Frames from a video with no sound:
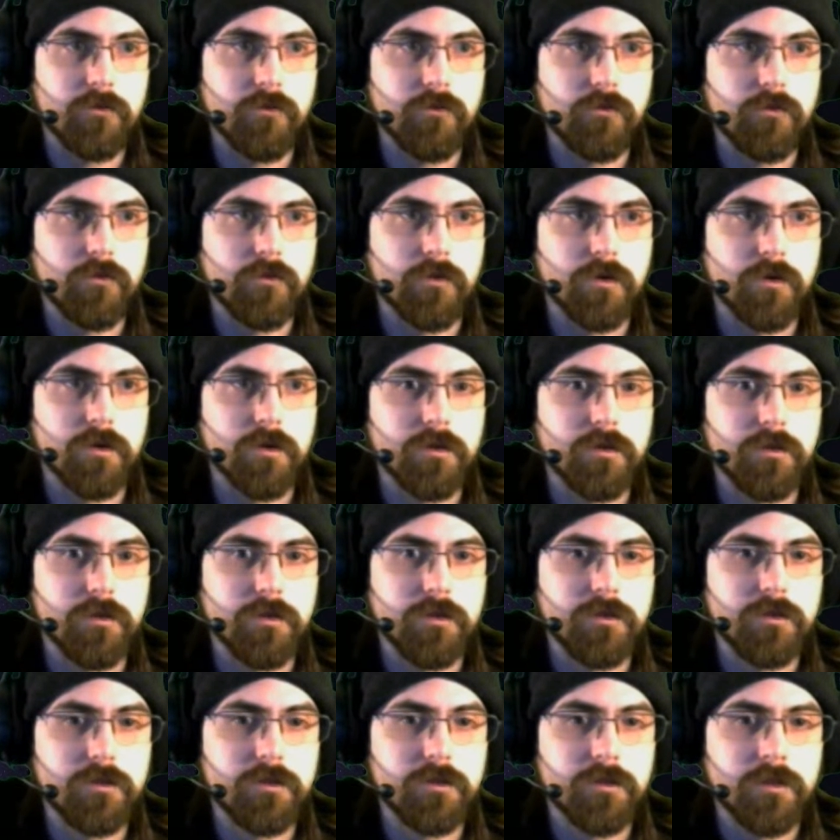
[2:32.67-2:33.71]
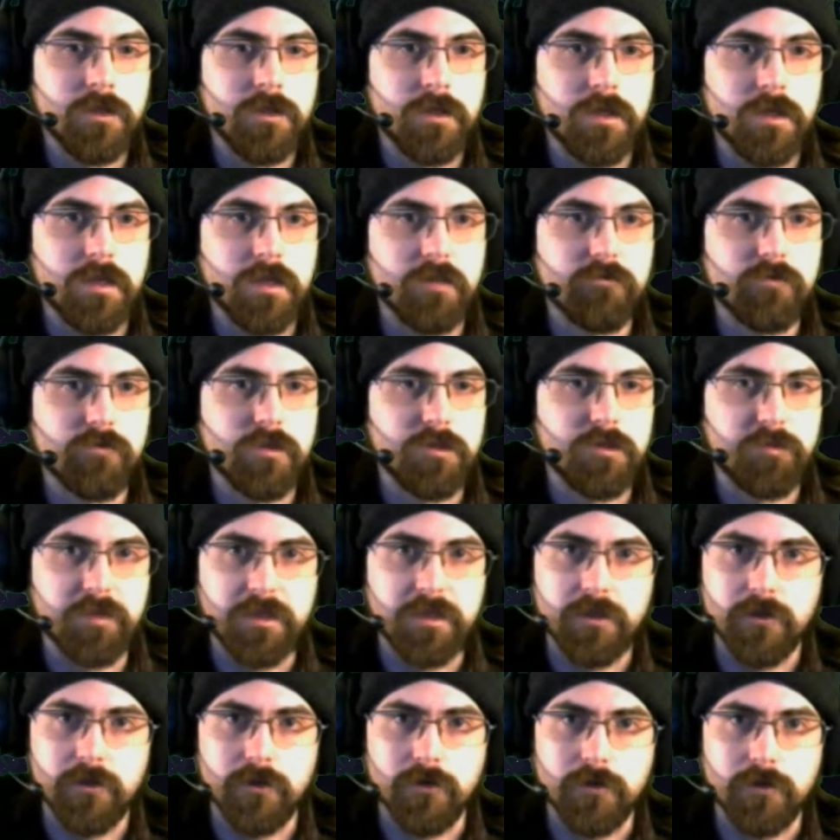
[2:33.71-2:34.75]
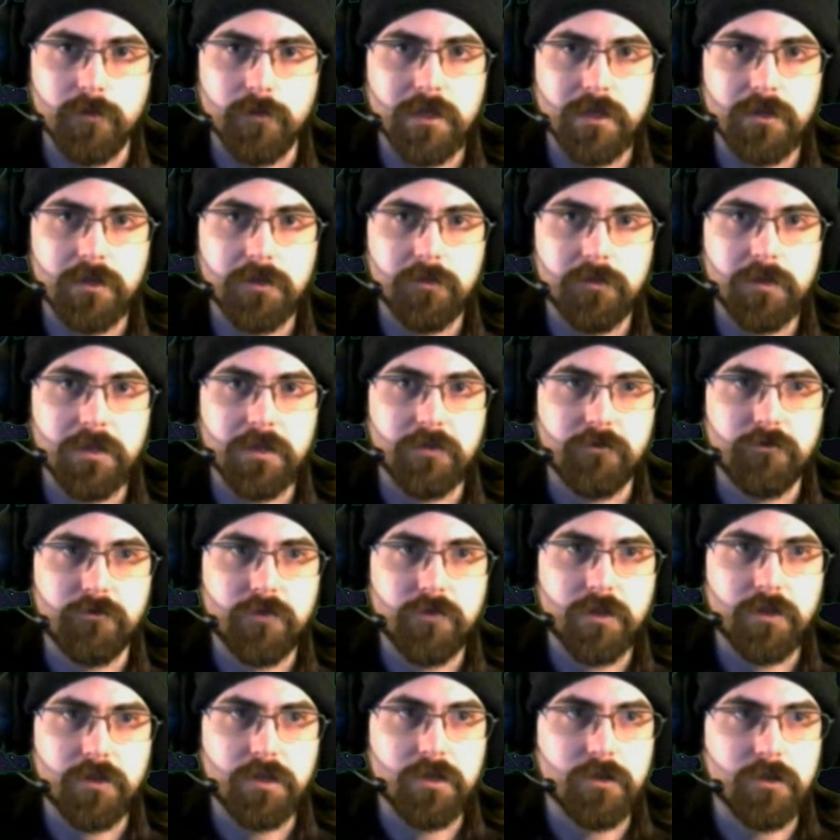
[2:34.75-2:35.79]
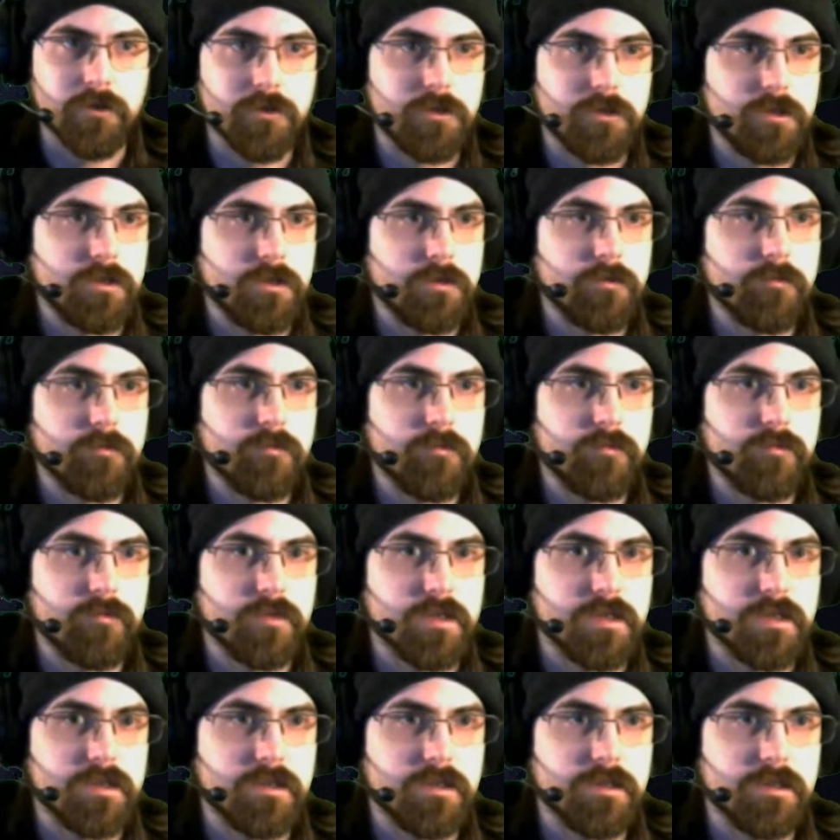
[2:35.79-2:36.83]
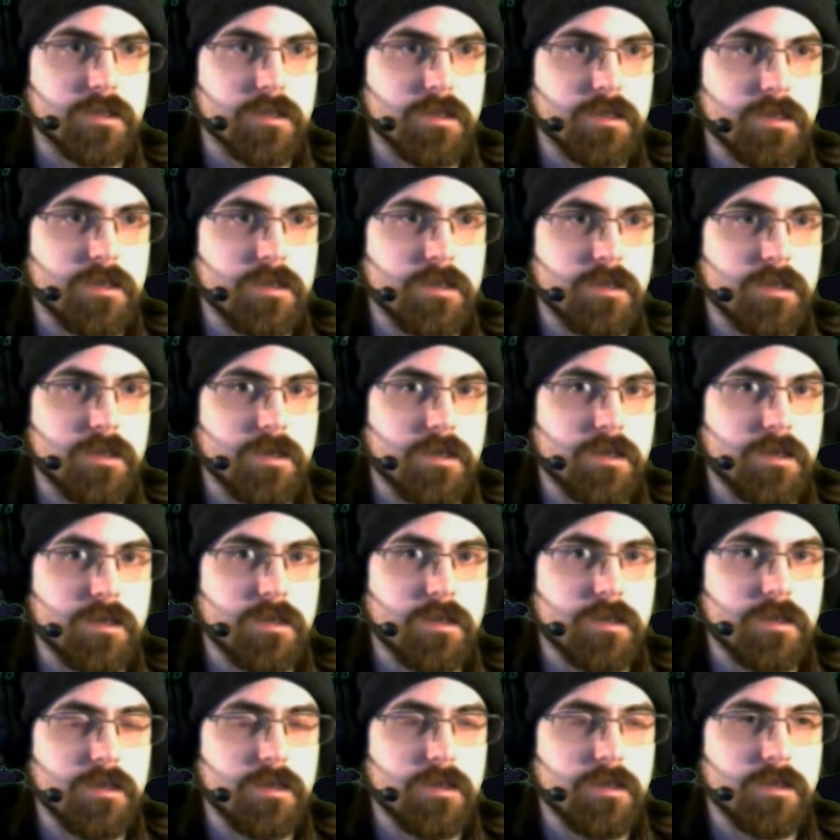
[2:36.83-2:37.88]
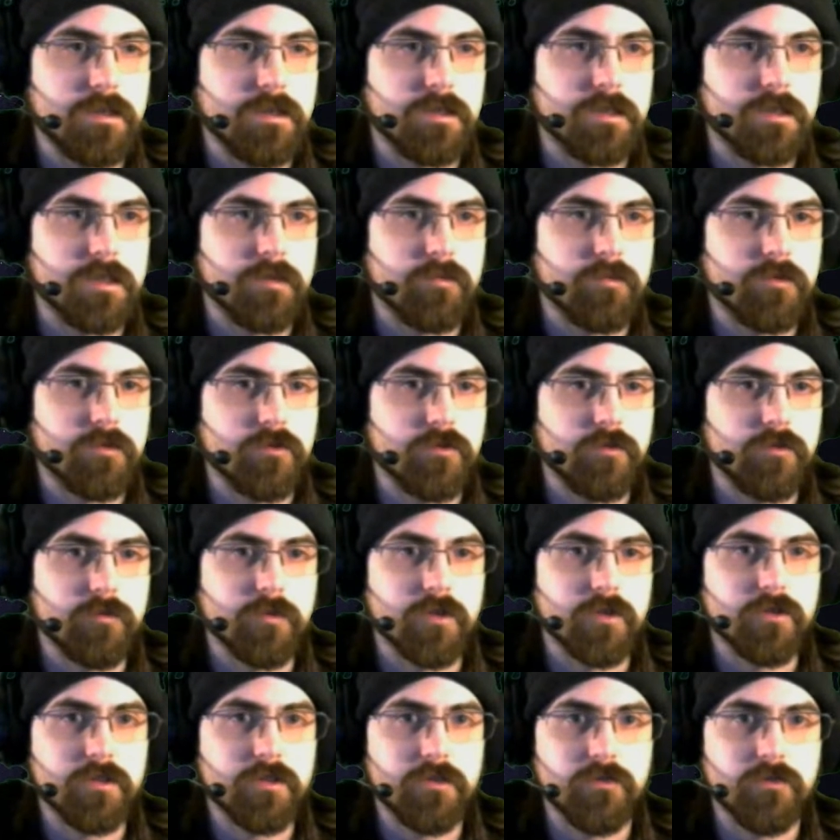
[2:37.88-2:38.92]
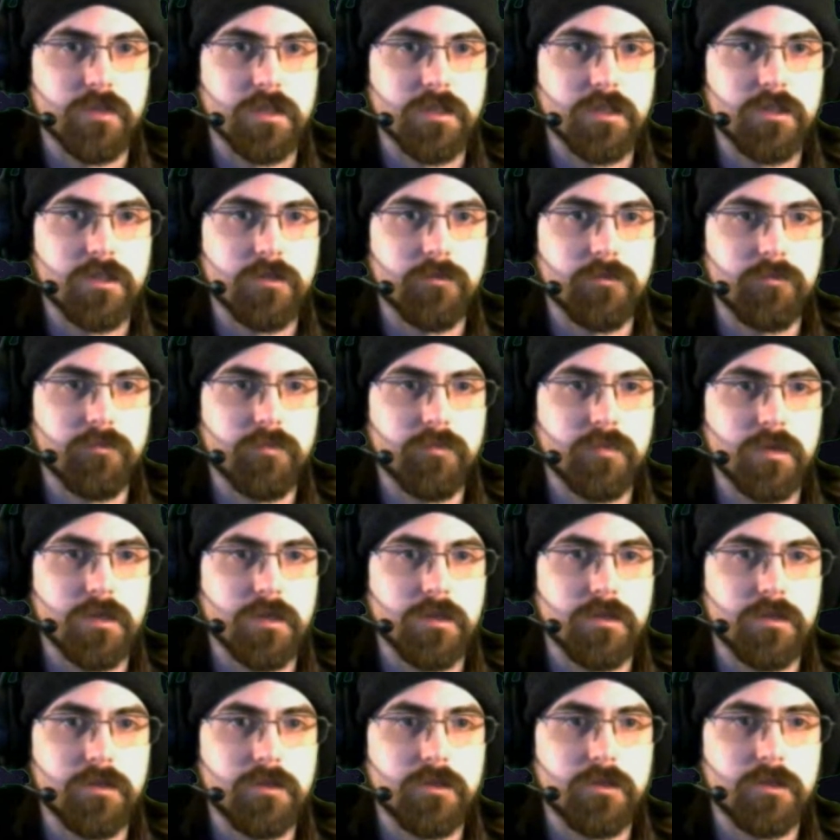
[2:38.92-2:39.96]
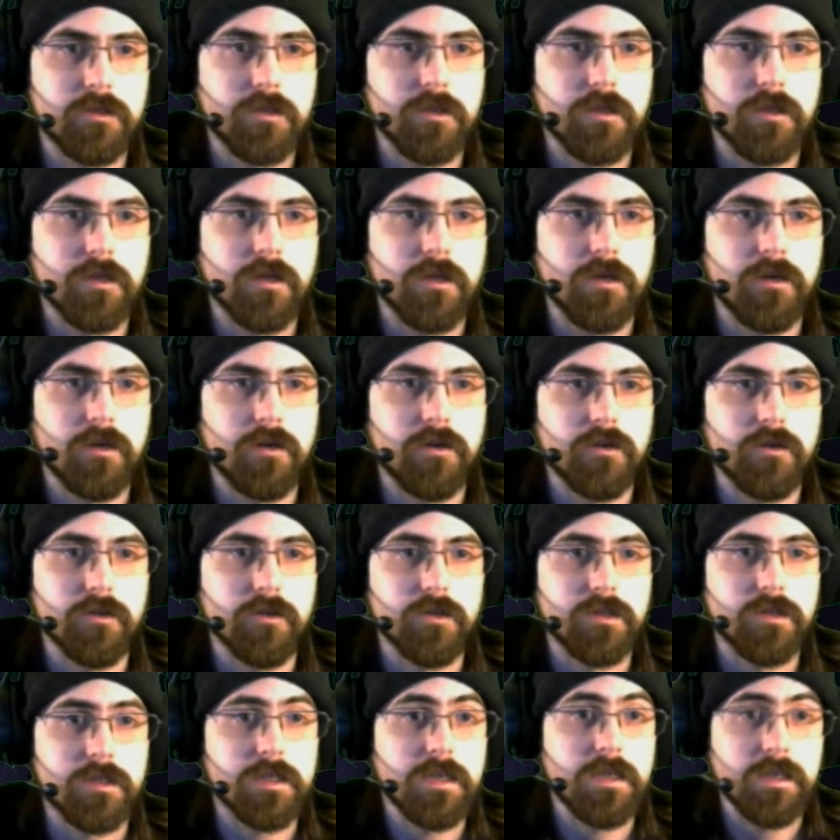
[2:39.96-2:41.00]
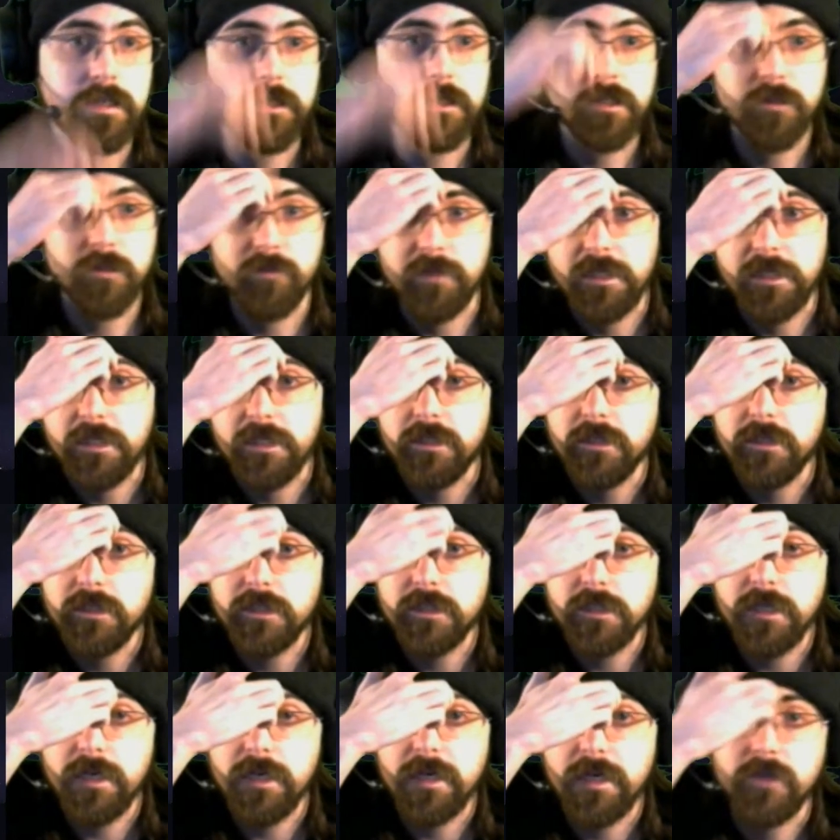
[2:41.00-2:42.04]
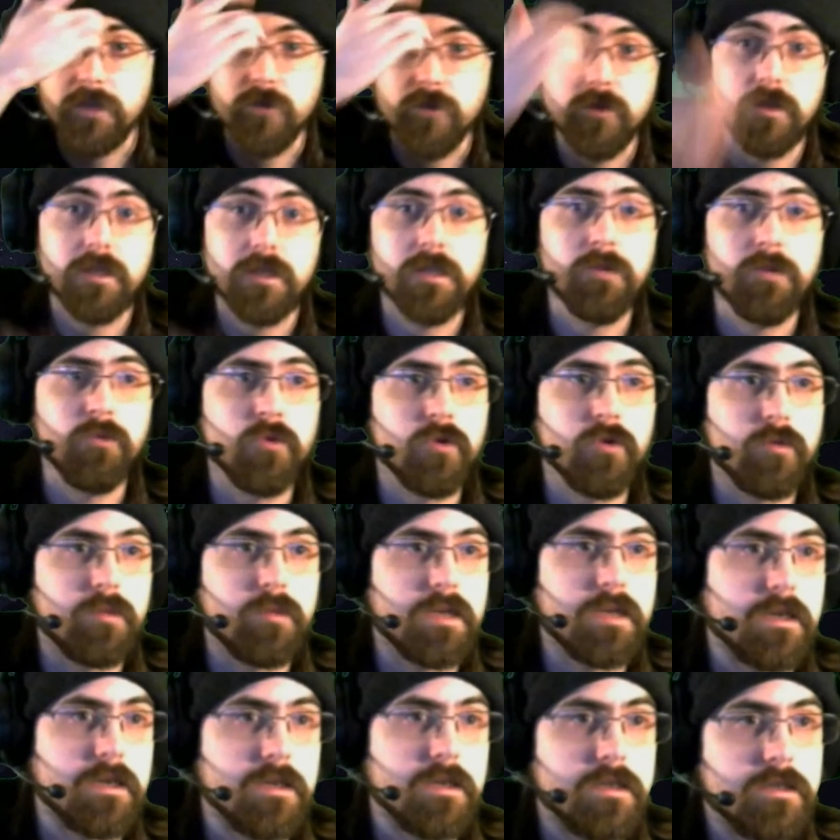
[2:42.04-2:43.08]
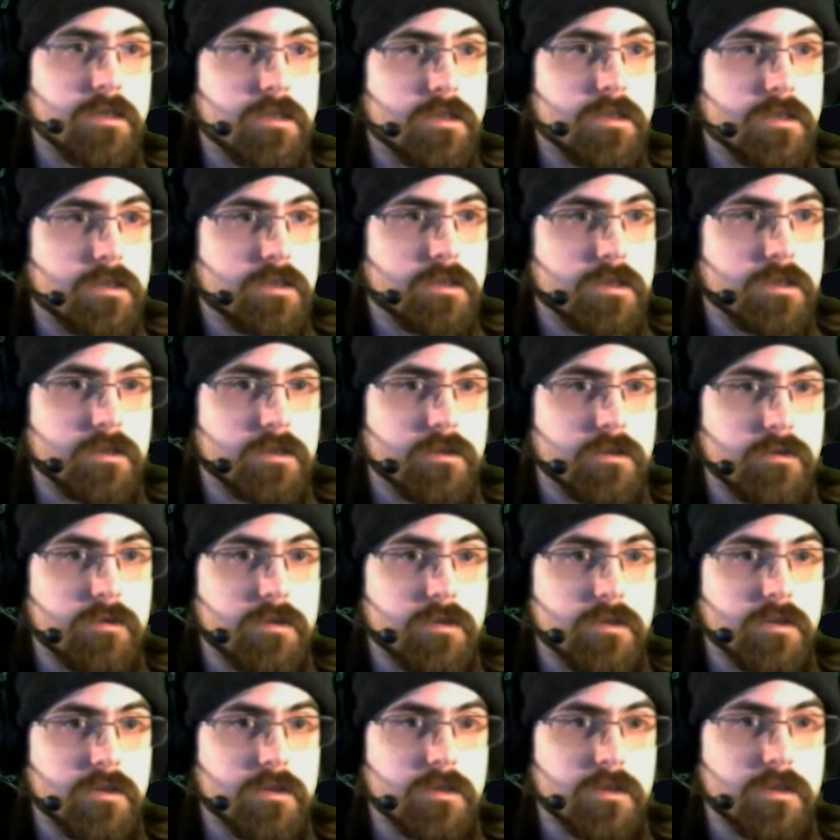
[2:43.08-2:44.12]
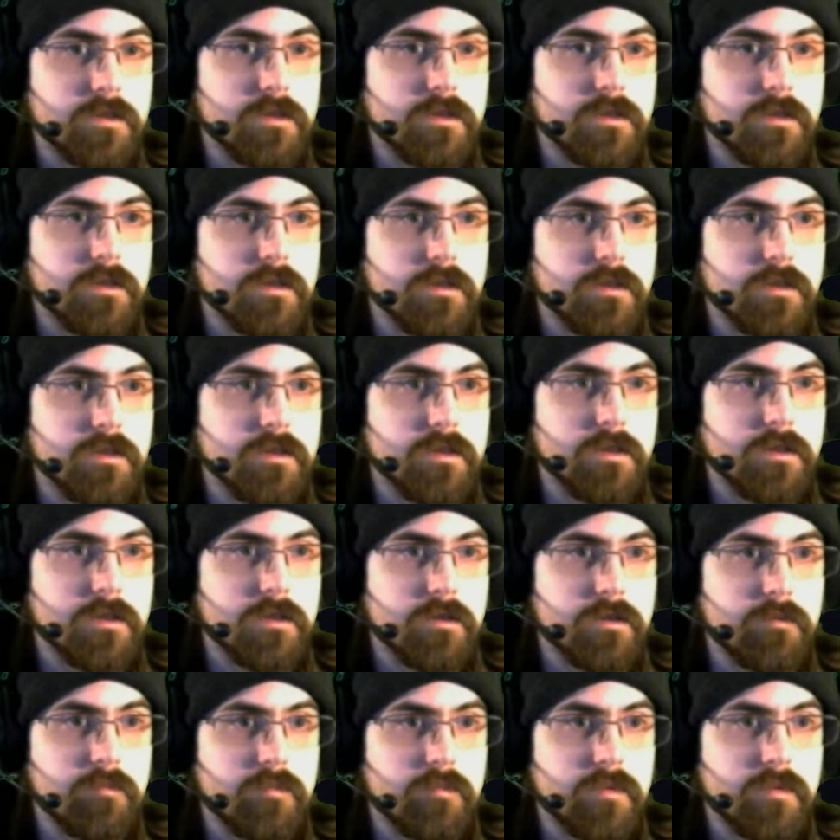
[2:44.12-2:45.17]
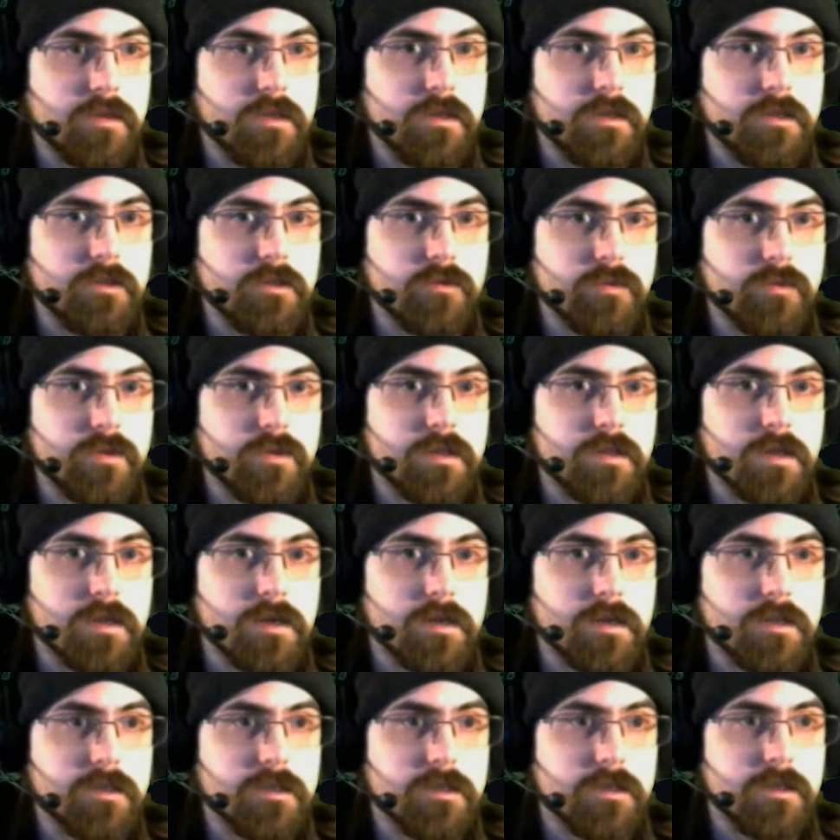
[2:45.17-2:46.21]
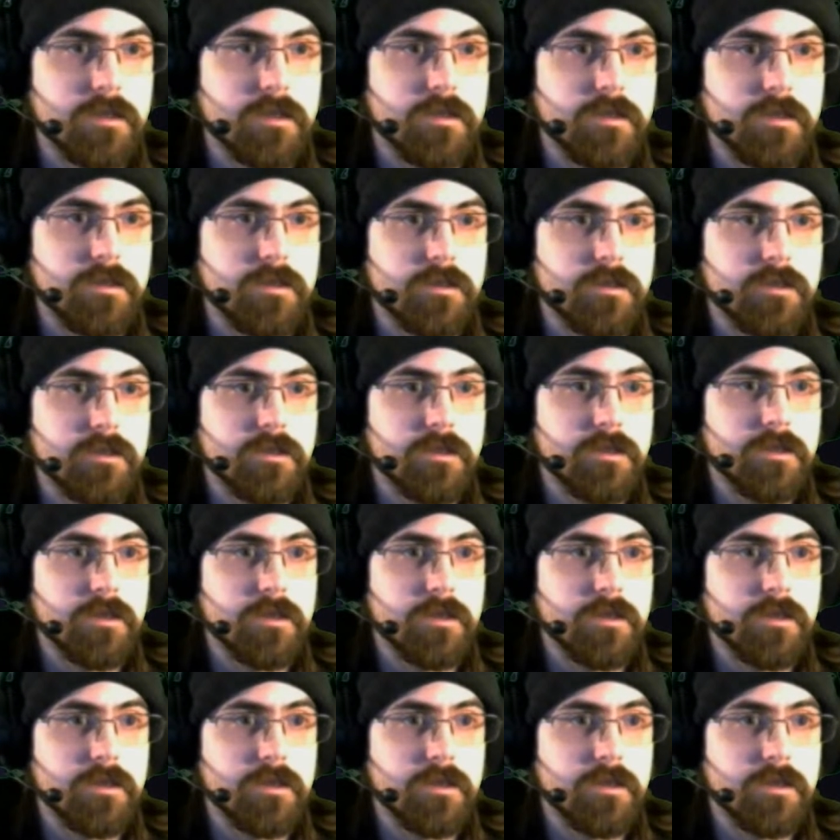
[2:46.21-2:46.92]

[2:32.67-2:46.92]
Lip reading: Right. Everybody's been going on about it being very hot in Britain today. I slept through most of it, but hot days means adequately warm nights, so I'm pleased with that at least.